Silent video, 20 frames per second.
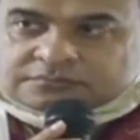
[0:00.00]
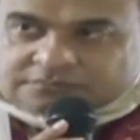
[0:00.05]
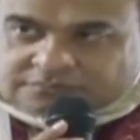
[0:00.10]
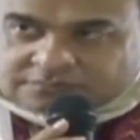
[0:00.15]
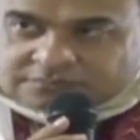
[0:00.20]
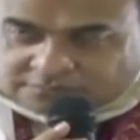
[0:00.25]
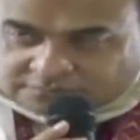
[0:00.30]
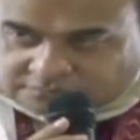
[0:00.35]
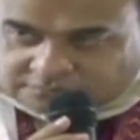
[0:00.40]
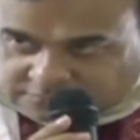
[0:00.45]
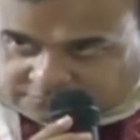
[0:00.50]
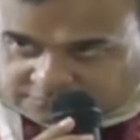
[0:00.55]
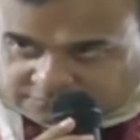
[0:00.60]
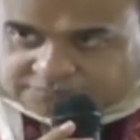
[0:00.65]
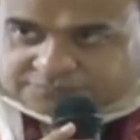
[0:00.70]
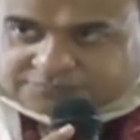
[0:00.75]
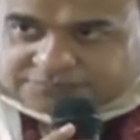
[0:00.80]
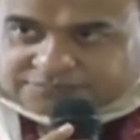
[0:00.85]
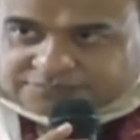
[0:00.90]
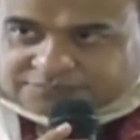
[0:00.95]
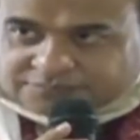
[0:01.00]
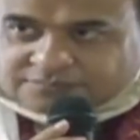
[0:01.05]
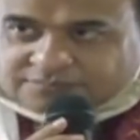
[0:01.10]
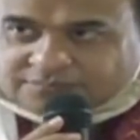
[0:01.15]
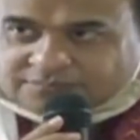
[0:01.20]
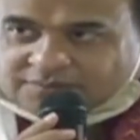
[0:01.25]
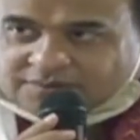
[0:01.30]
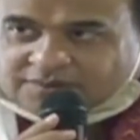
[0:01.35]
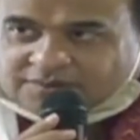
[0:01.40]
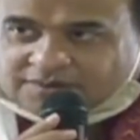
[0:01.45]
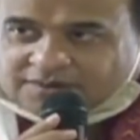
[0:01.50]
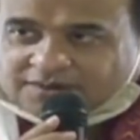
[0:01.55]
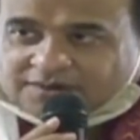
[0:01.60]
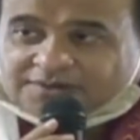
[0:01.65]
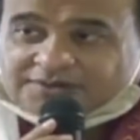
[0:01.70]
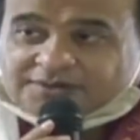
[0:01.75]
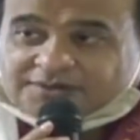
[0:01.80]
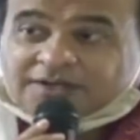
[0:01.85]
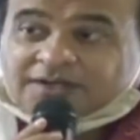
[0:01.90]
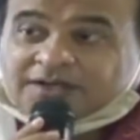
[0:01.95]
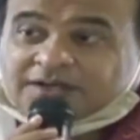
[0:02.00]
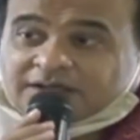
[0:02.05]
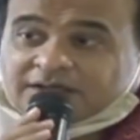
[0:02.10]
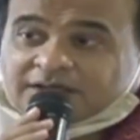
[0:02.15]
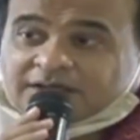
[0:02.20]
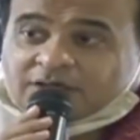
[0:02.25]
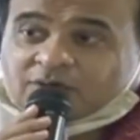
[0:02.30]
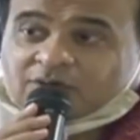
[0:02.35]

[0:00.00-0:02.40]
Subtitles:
Minister, congratulations to you and your entire...